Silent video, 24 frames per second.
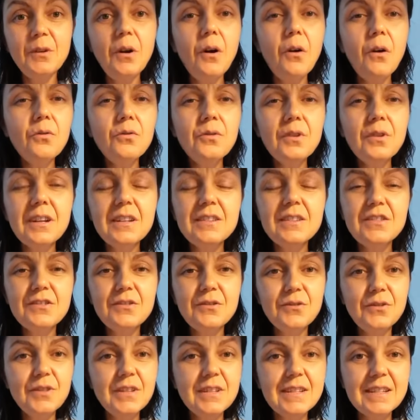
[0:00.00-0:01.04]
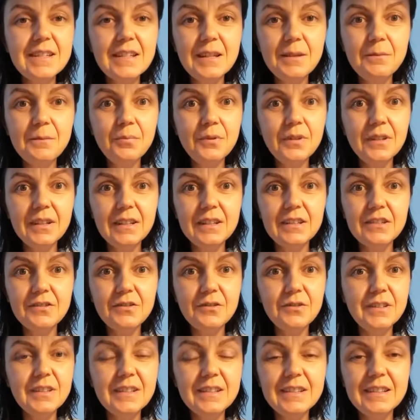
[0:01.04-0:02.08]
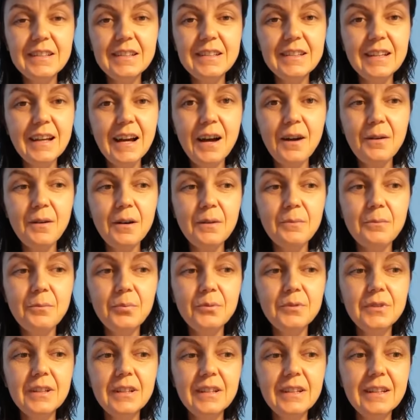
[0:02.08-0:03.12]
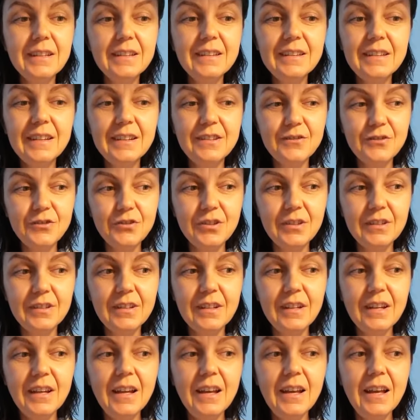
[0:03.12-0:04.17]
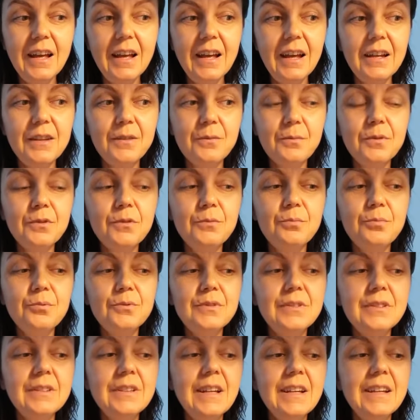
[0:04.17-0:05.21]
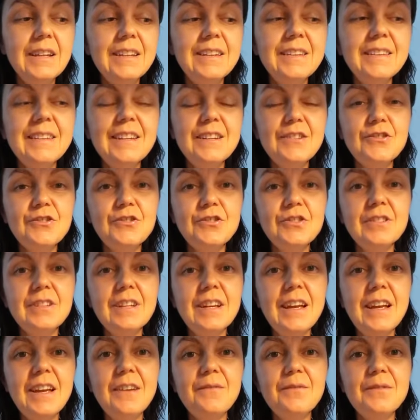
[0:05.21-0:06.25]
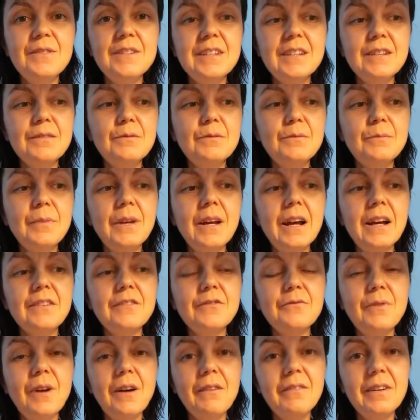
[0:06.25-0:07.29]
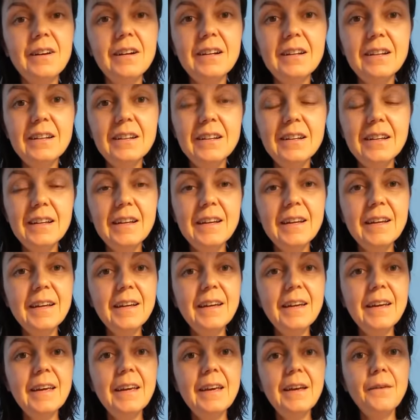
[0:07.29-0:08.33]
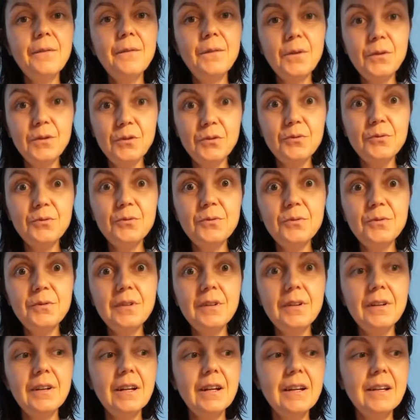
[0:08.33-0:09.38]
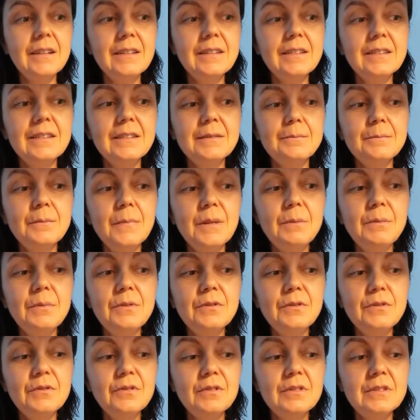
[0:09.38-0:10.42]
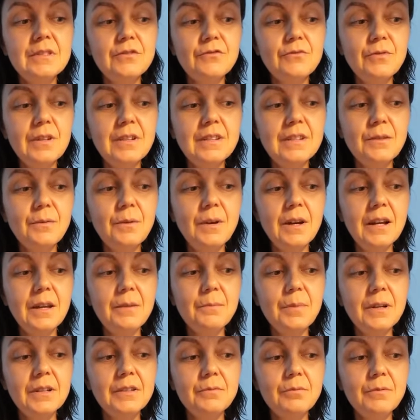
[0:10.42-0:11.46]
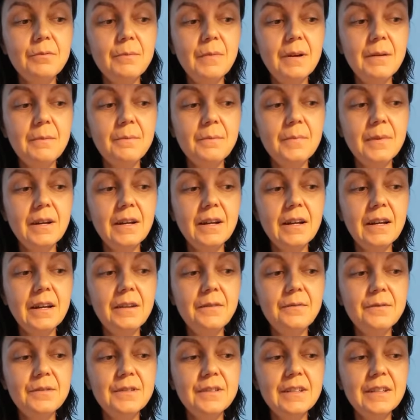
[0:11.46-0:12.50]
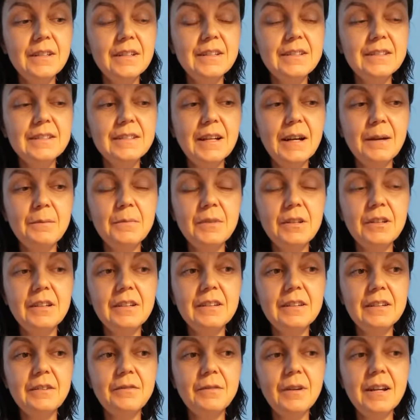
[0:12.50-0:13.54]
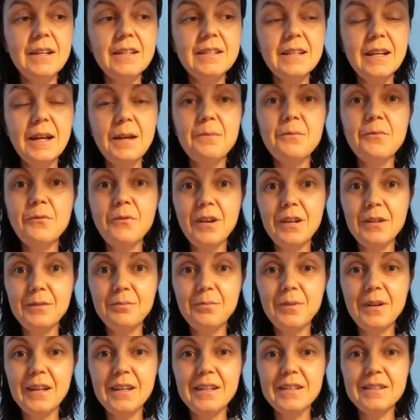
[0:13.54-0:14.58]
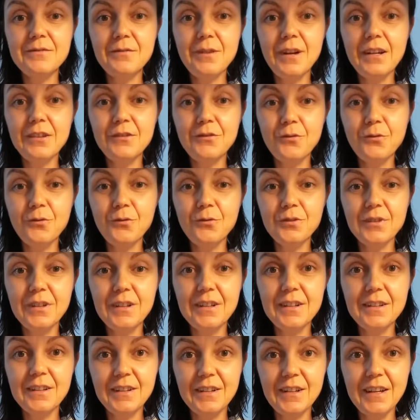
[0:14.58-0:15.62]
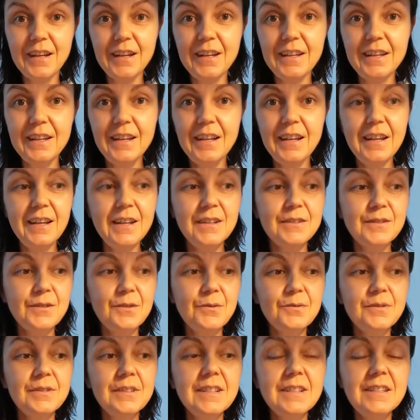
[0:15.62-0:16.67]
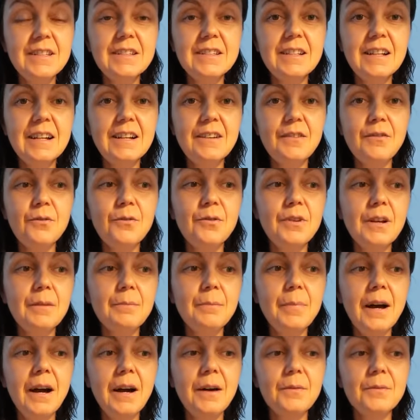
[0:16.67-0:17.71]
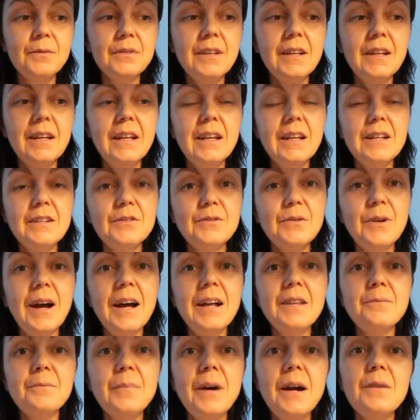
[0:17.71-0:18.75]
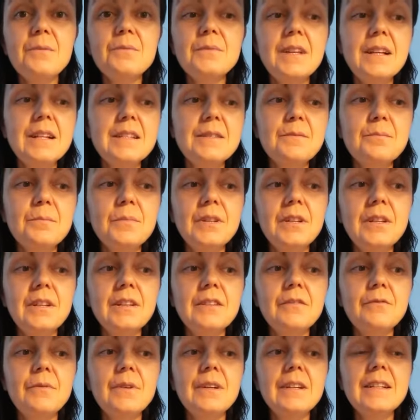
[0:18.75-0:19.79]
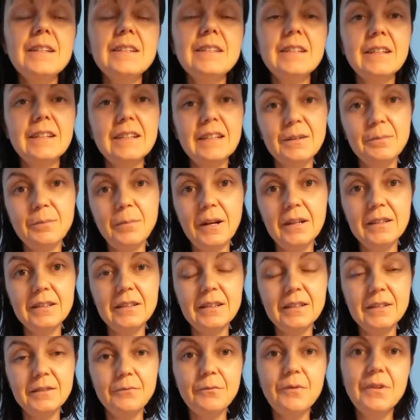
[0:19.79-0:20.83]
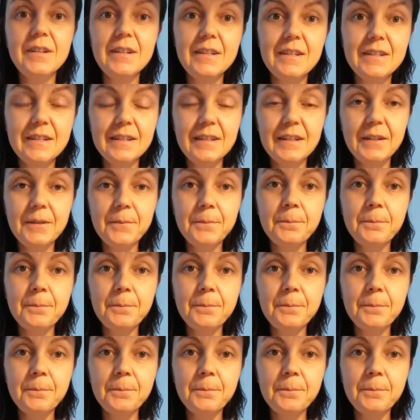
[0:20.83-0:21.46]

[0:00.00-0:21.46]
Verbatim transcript: or oh, you can just only simply just only sit down and put the intention and when you put the intention that everything will be unraveled for you and maybe not straight away but remember everything is coming in the right time right place right order okay so this is the all about so unbound that's mean releasing that pattern releasing